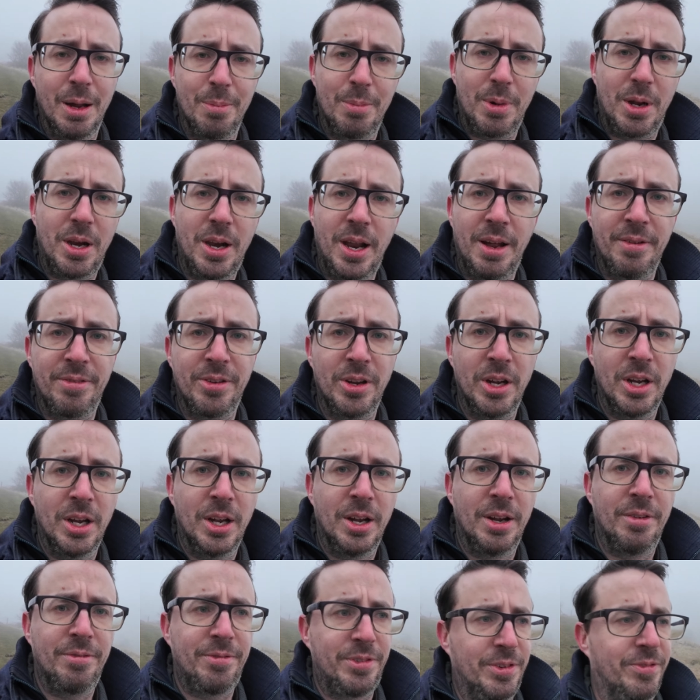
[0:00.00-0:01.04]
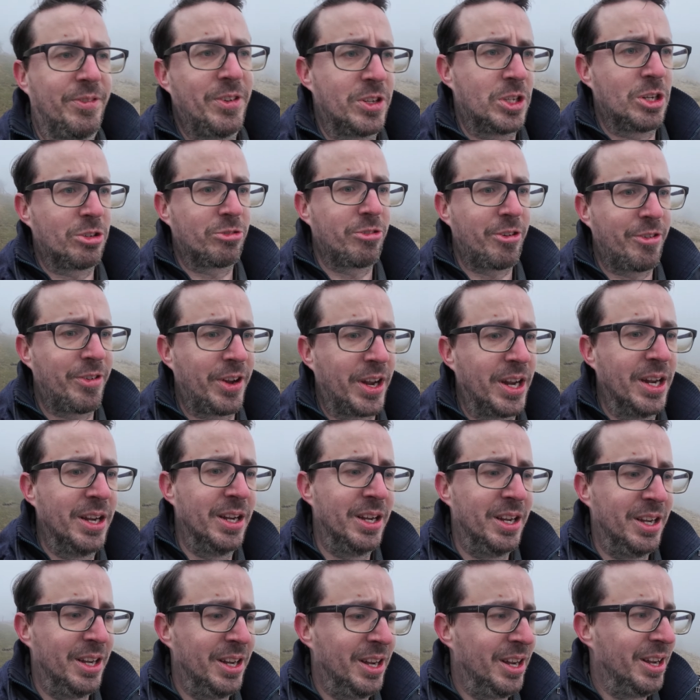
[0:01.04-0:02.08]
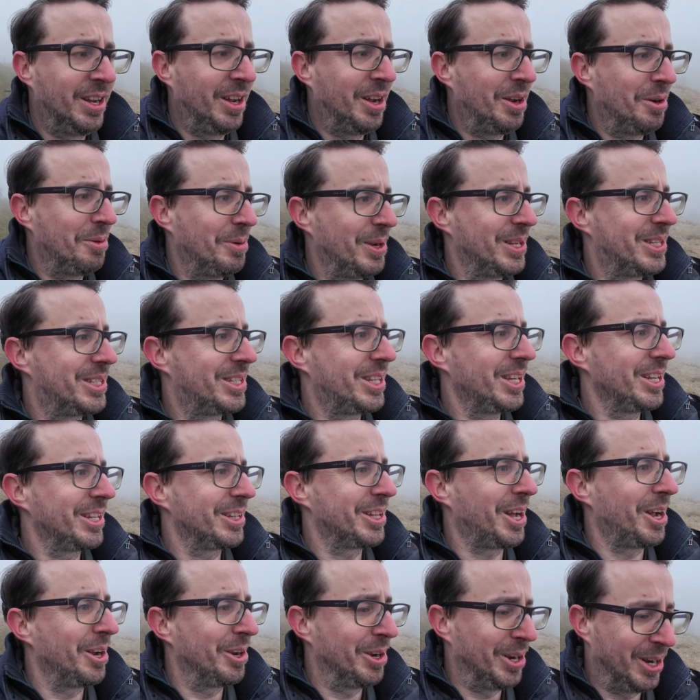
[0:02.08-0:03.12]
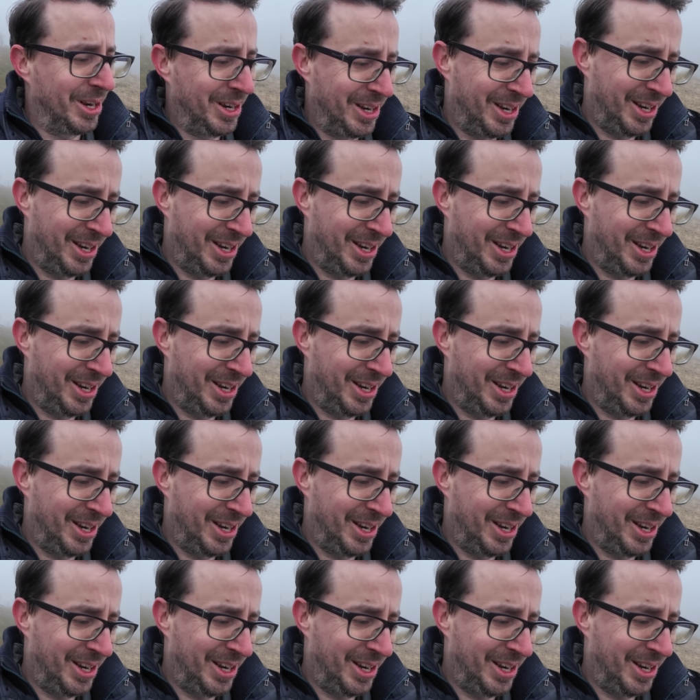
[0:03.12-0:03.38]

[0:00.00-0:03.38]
and my love for photography. I always think that